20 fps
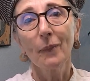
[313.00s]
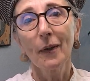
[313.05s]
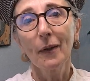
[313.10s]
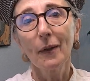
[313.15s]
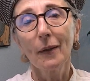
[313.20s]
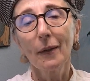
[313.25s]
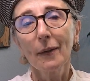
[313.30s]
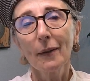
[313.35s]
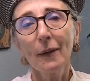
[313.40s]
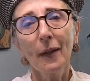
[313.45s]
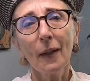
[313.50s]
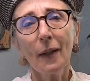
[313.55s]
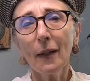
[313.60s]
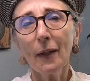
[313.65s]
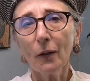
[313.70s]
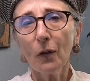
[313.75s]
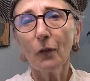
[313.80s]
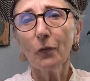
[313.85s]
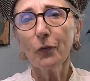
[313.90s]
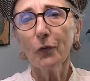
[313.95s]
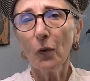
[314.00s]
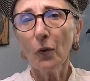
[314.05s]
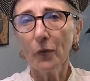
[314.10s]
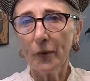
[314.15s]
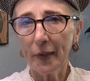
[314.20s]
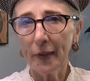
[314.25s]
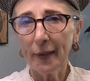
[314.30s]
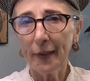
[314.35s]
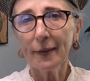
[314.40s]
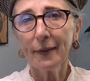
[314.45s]
The lack of
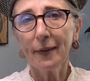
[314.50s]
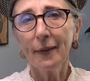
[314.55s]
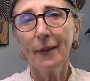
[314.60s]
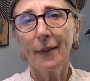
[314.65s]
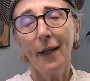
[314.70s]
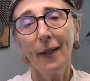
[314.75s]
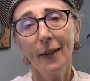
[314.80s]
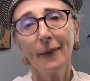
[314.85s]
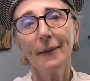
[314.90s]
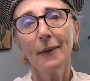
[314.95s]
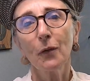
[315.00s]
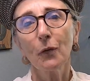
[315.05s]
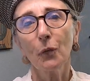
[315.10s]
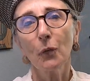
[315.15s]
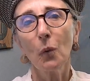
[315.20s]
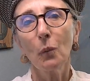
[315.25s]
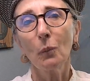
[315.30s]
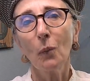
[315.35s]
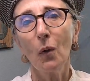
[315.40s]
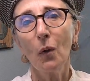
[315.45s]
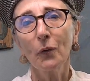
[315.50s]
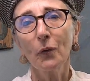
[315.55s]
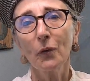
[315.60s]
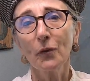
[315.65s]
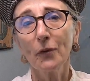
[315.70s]
consistent healthy role models